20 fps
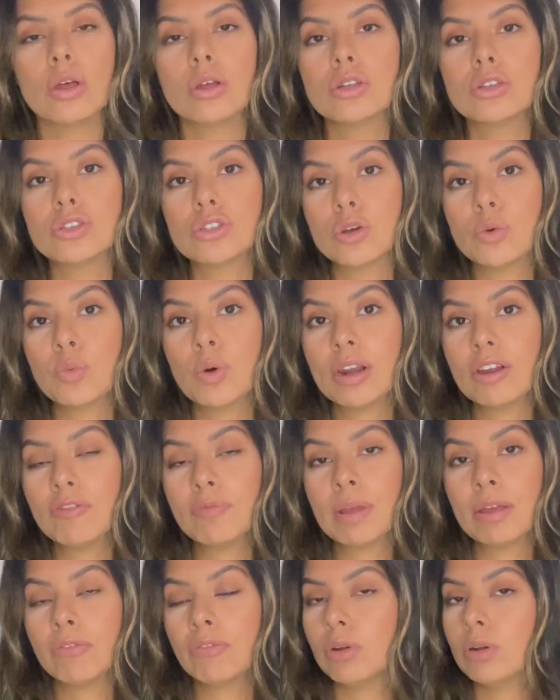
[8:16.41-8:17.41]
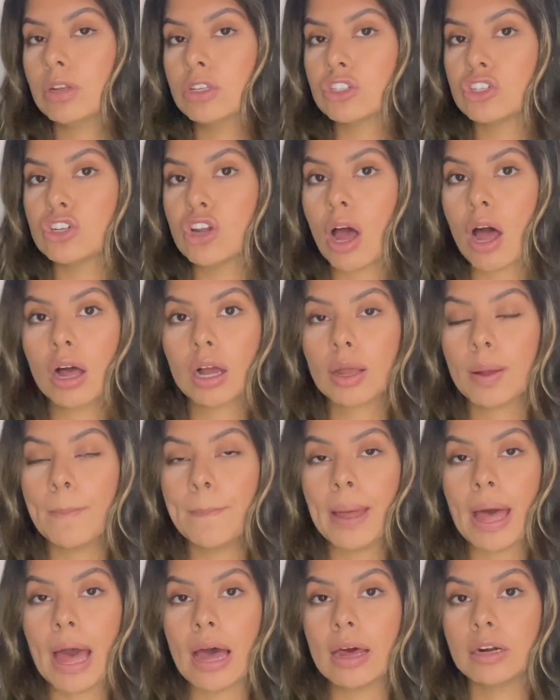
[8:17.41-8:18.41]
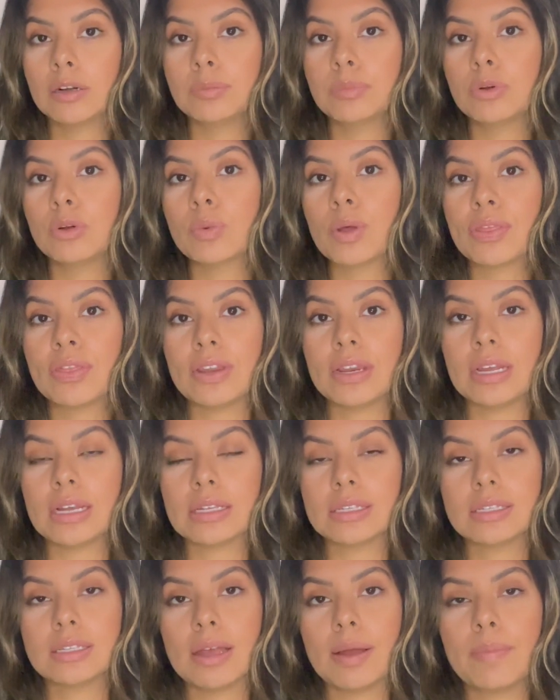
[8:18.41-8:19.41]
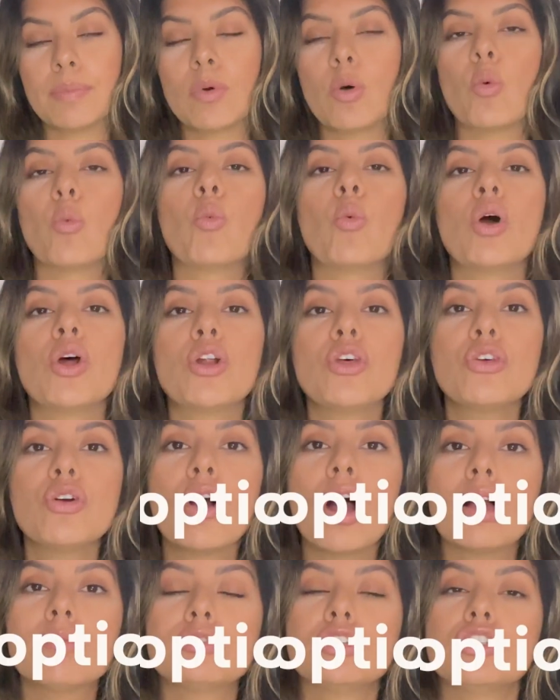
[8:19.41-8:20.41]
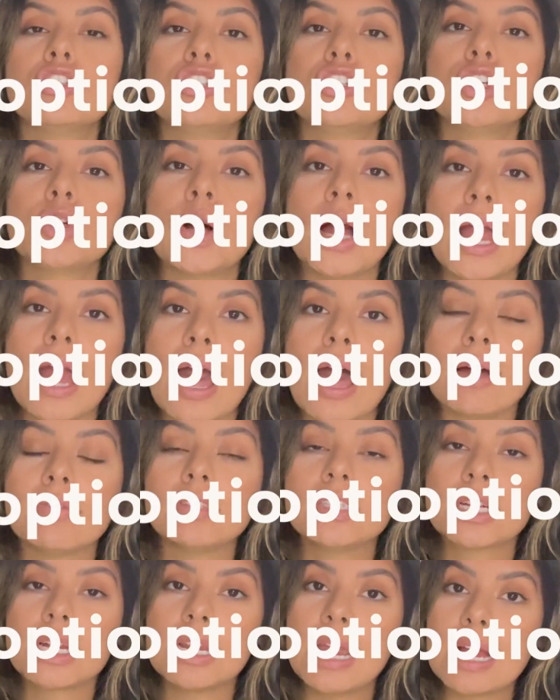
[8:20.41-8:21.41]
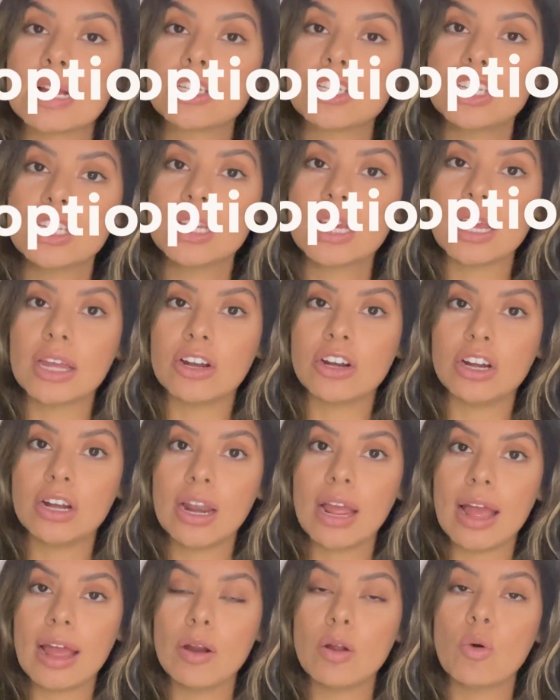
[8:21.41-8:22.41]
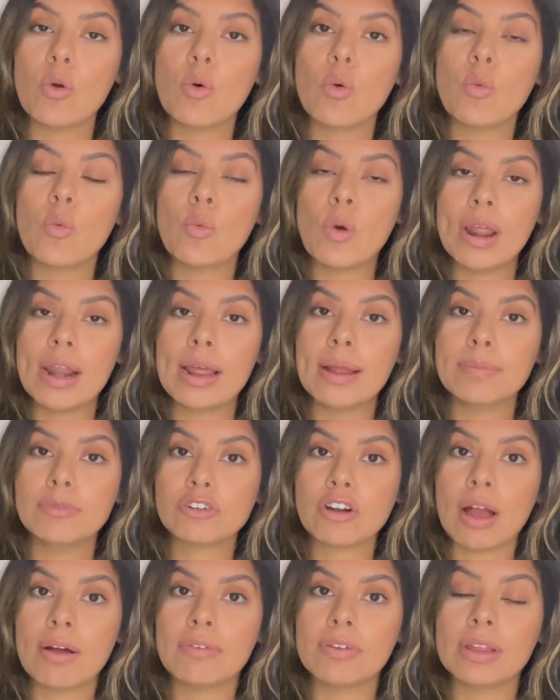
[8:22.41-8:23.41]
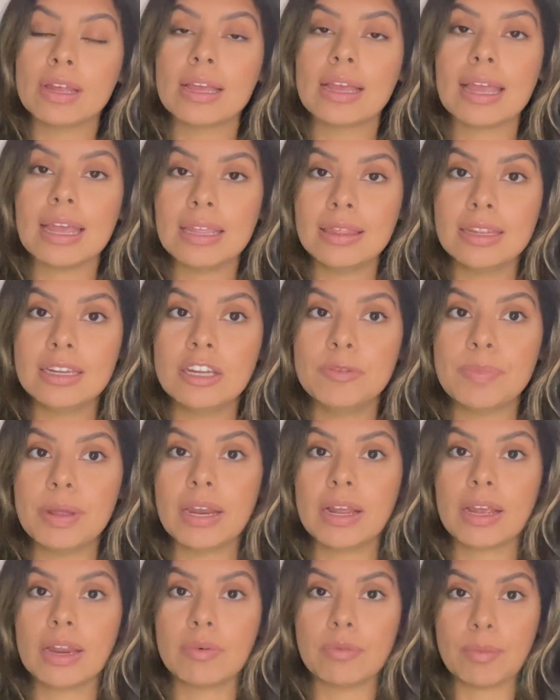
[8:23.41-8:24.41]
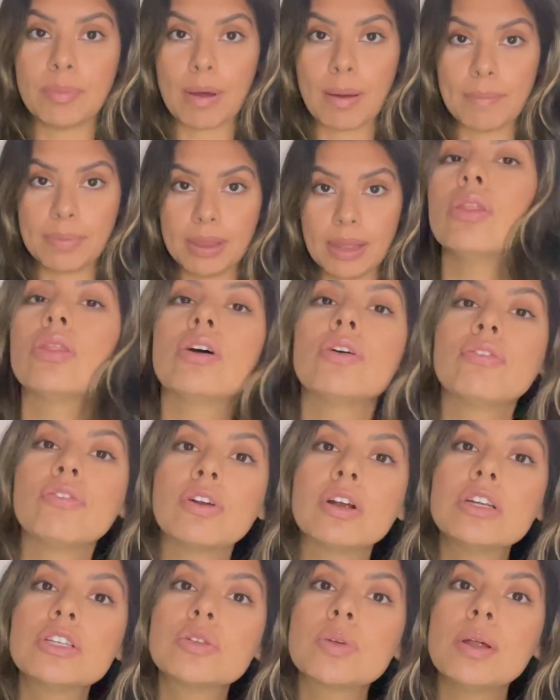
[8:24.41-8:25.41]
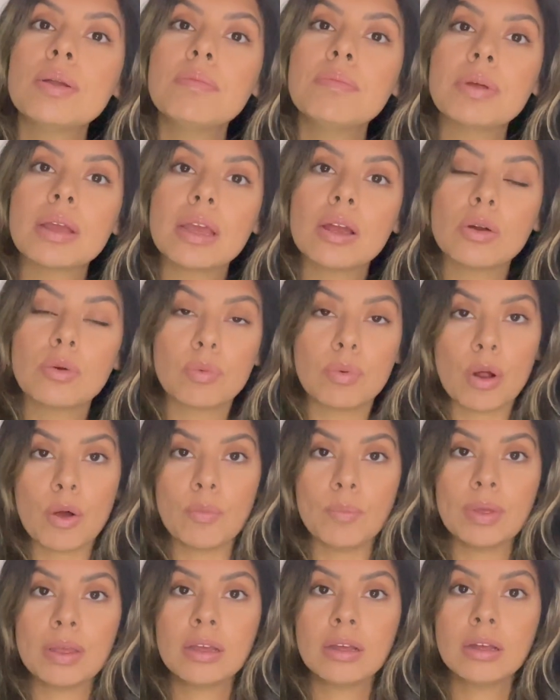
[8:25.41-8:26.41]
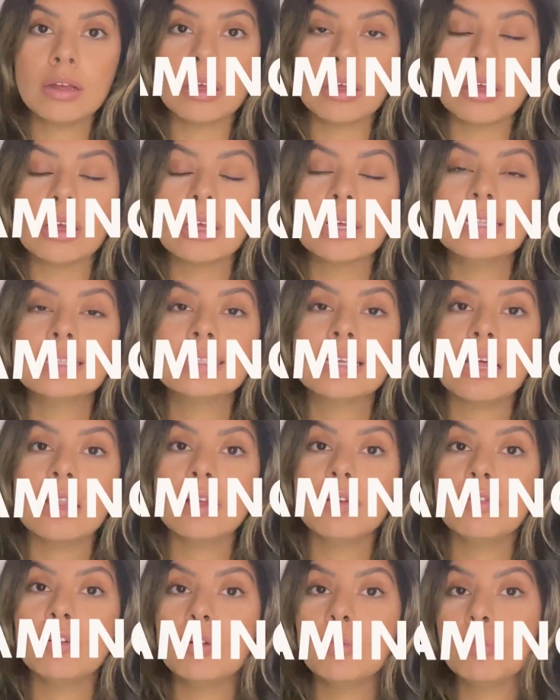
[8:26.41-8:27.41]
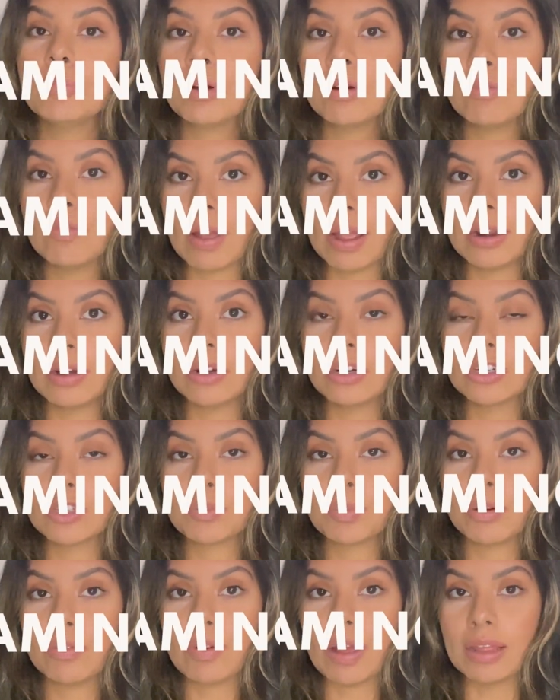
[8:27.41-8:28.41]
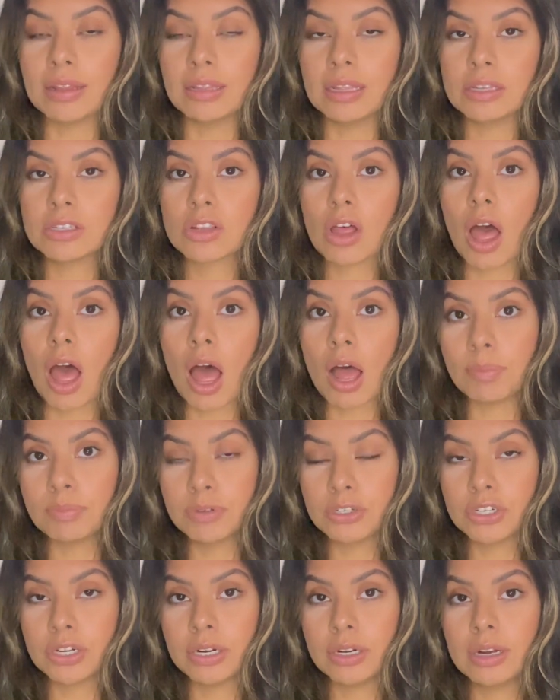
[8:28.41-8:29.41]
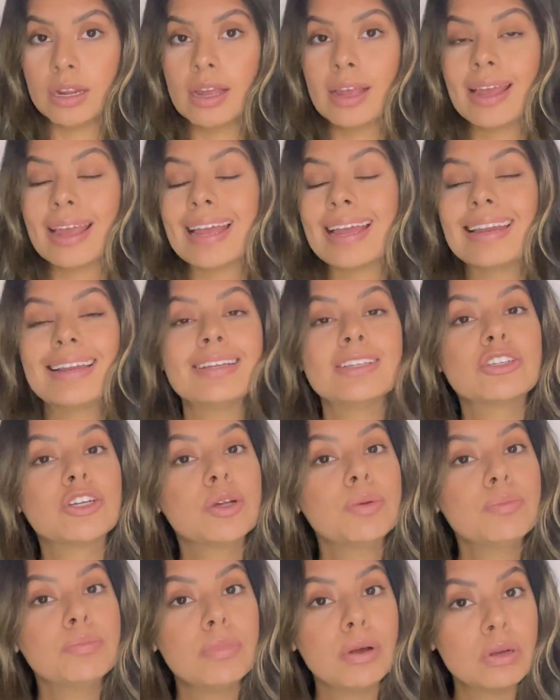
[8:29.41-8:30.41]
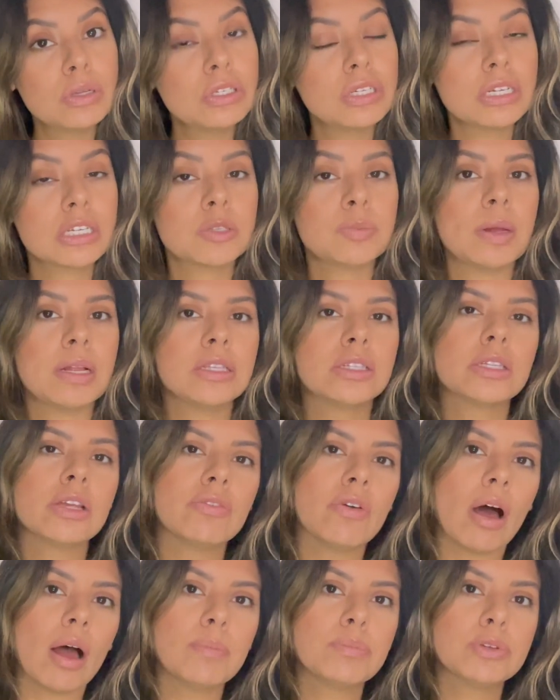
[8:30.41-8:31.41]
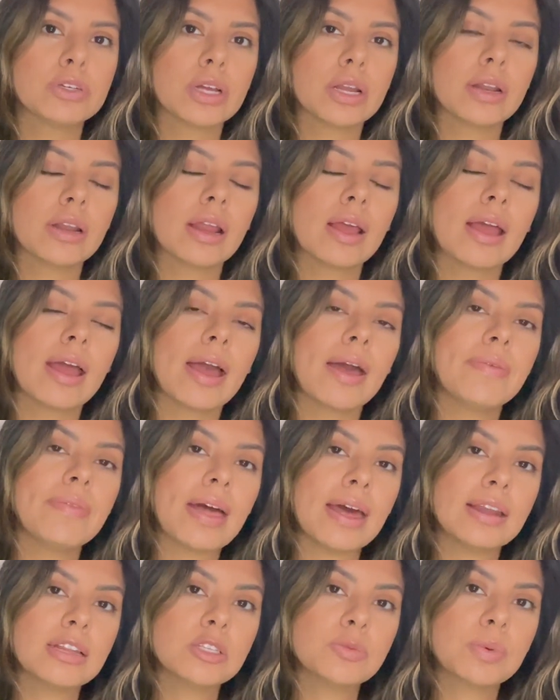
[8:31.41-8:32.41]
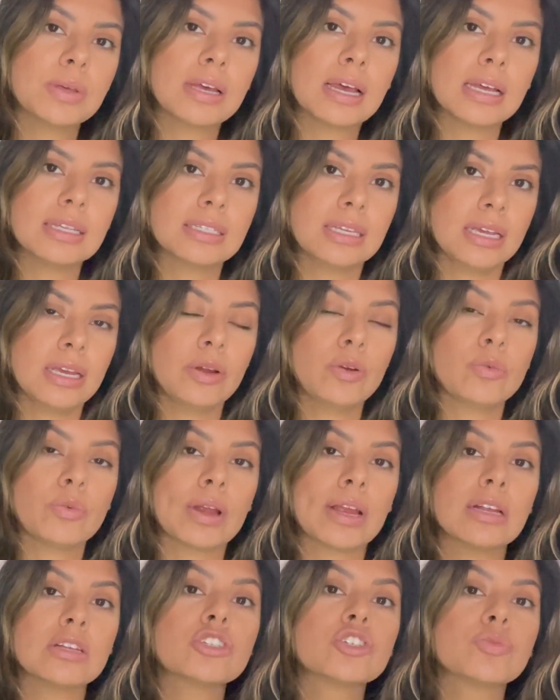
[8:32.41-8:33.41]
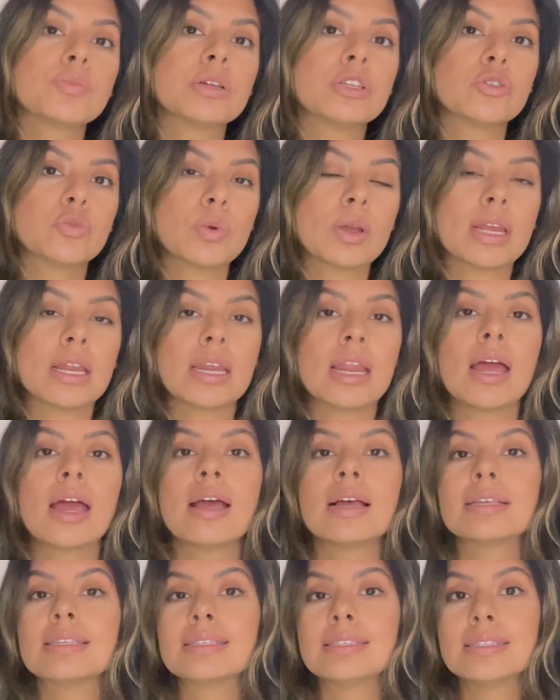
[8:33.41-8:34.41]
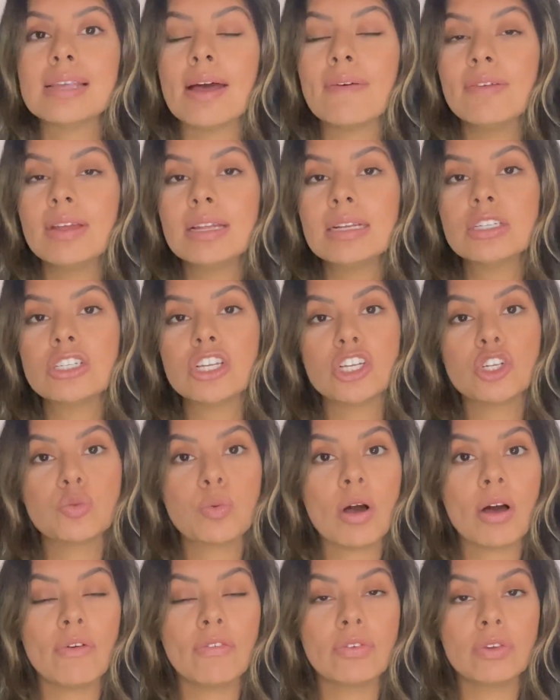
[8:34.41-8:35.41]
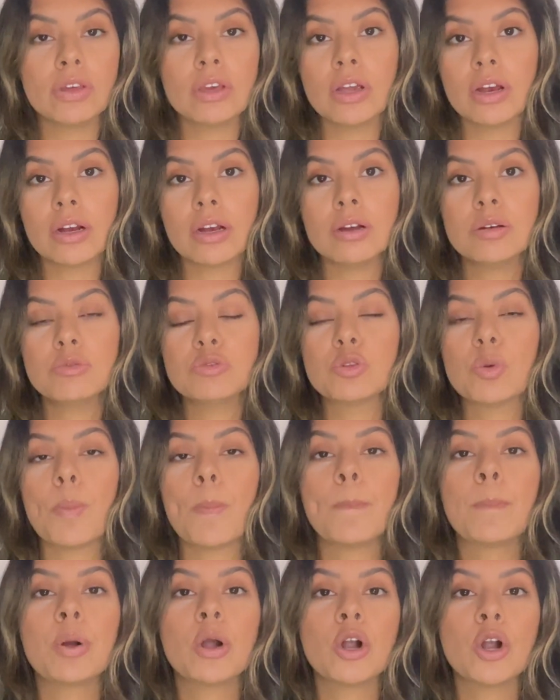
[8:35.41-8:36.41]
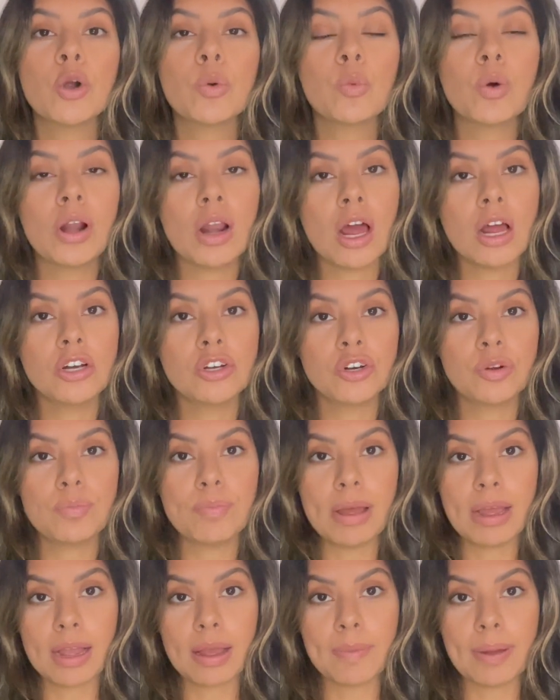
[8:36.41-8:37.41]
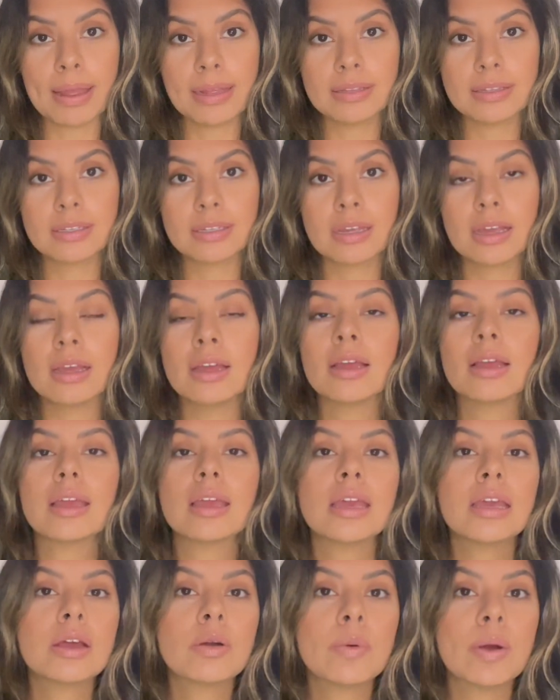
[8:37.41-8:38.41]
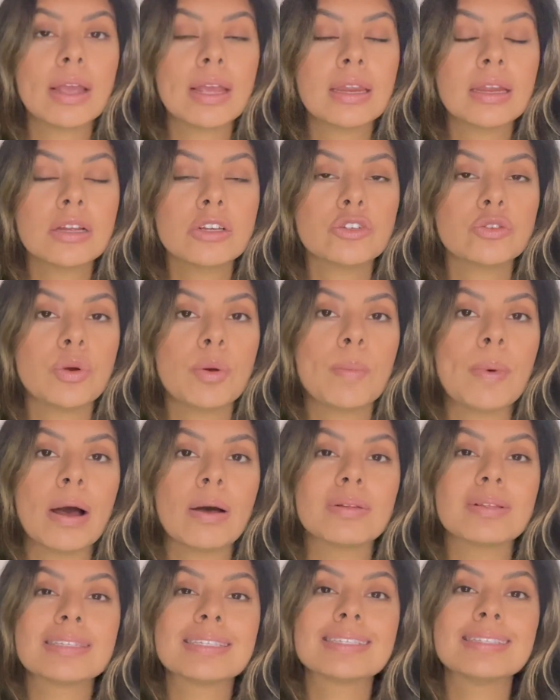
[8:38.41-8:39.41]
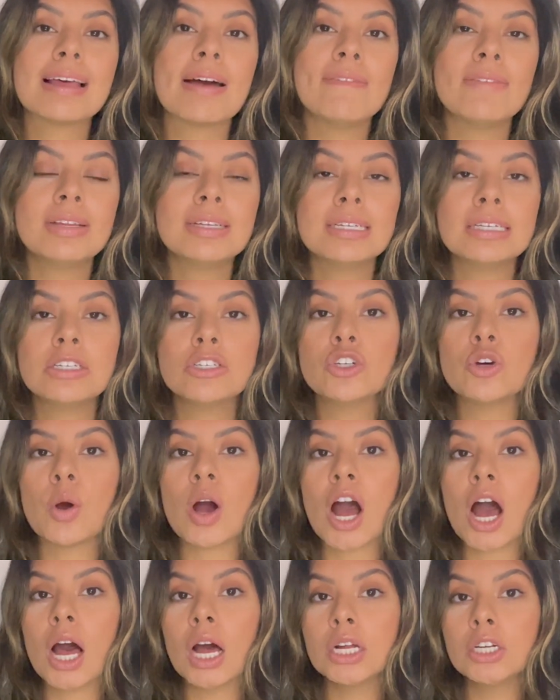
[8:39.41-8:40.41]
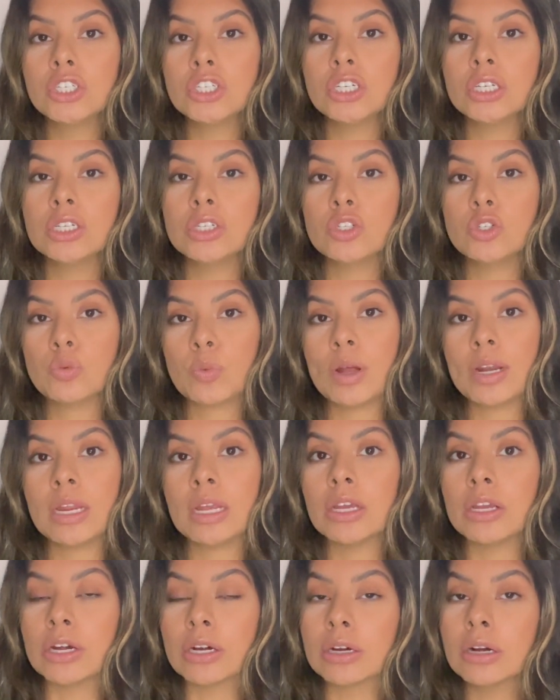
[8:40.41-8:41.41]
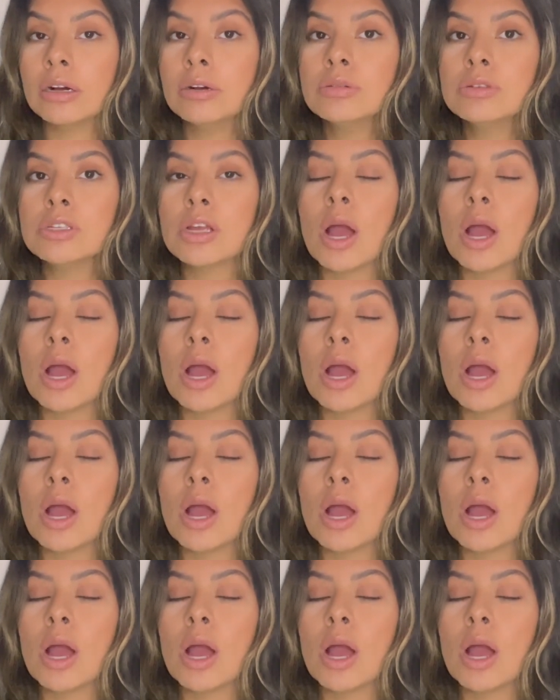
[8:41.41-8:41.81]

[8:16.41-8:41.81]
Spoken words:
So what if my phone is not compatible with an eSIM? What other options do I have to connect to the internet when I'm traveling in the Dominican Republic? The first one being roaming. Telephone providers provide this option. It is your most expensive option, and that is because it can range between 7 to 12 euros per 100 megabytes, equating to about 70 to 120 euros